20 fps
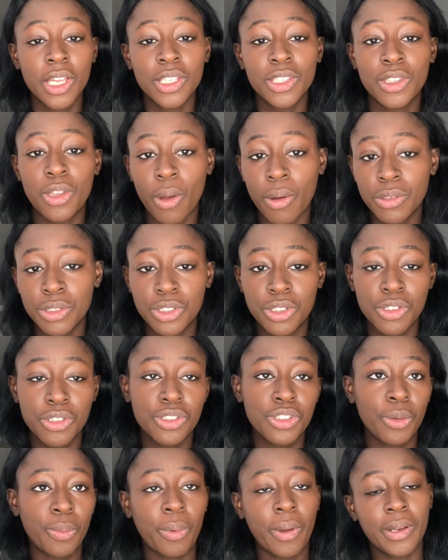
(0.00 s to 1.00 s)
Don't choose
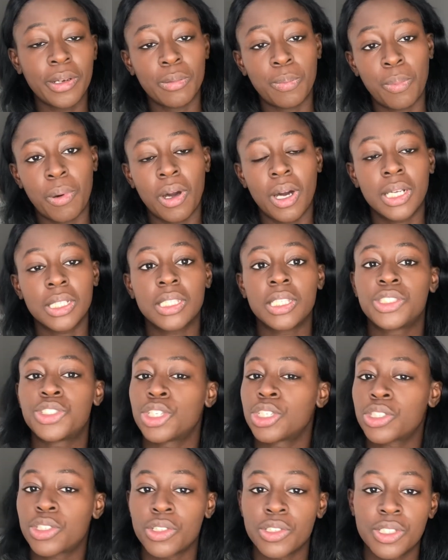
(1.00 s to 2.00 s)
your bridal party
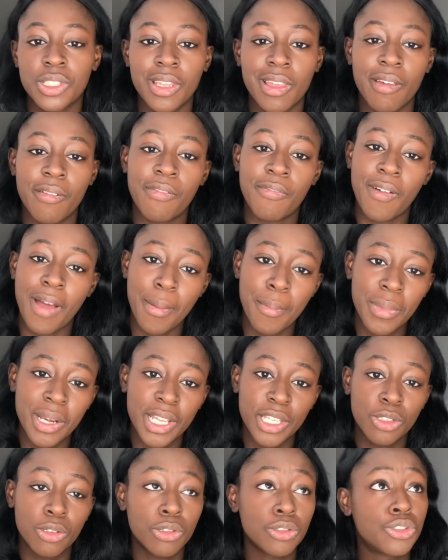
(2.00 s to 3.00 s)
just because they're family.
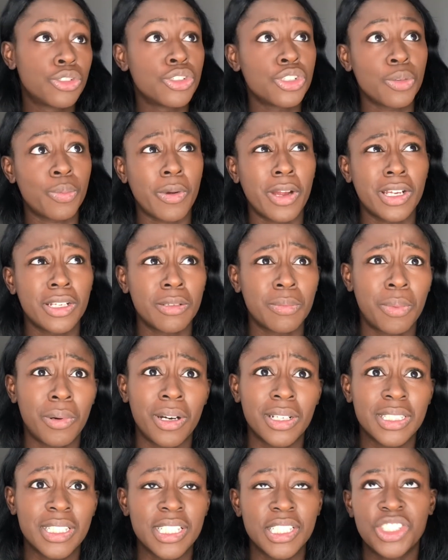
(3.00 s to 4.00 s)
Don't choose your bridal
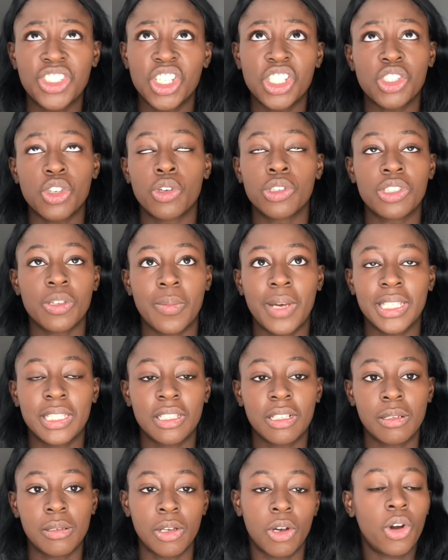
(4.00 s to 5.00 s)
party just
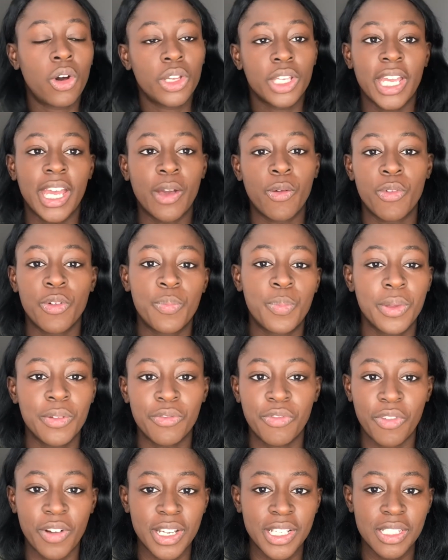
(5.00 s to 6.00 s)
automatically, oh yeah, we've been
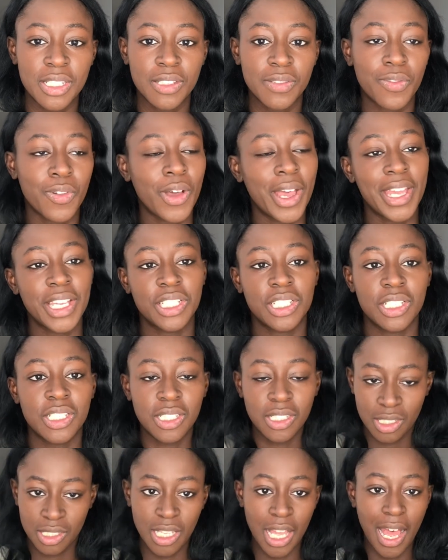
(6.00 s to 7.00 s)
friends for
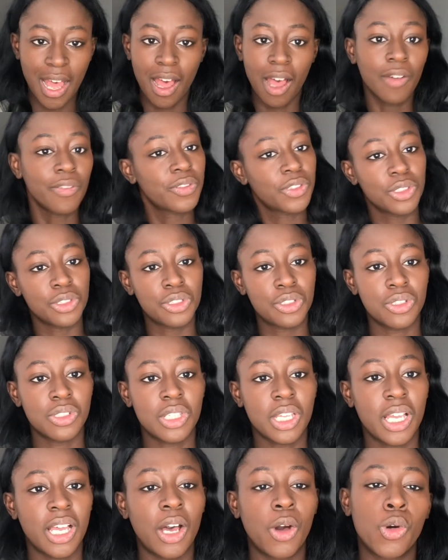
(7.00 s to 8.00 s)
ages, I have to choose
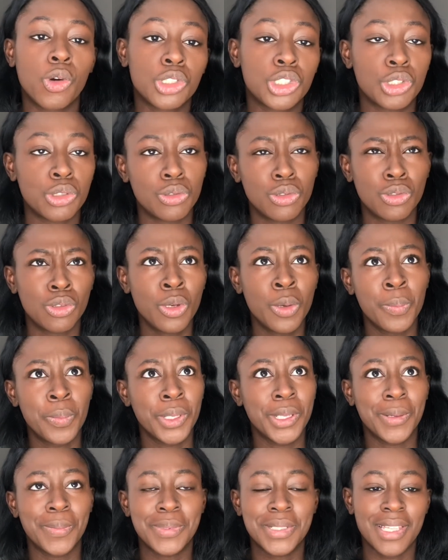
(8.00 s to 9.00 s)
her, or she'll be
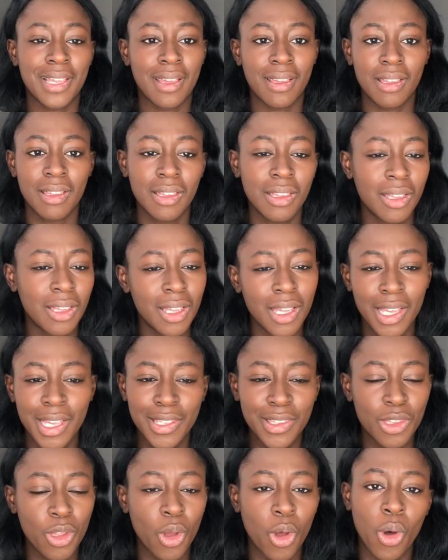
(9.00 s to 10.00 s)
upset,
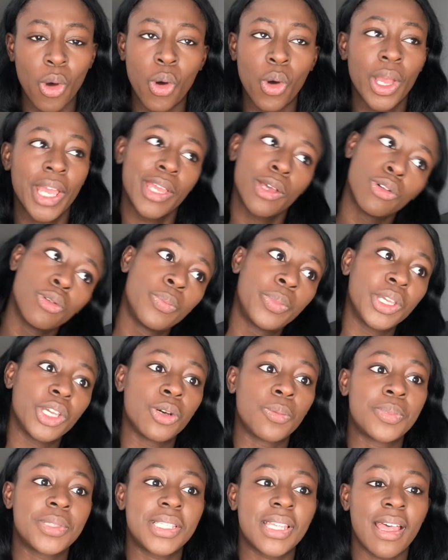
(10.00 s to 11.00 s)
or he'll be
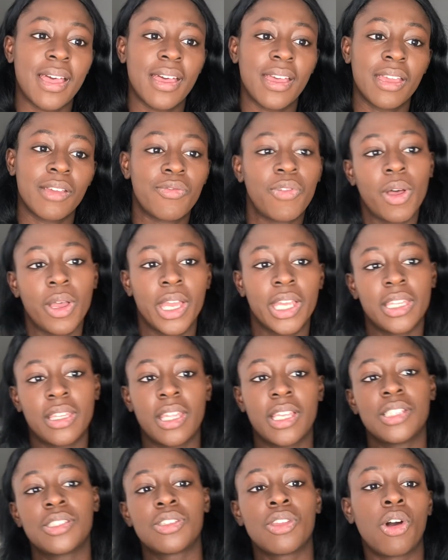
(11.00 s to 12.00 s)
upset if
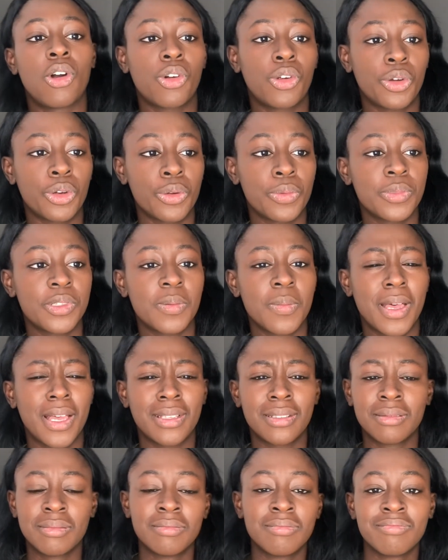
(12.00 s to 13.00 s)
he's not a groomsman.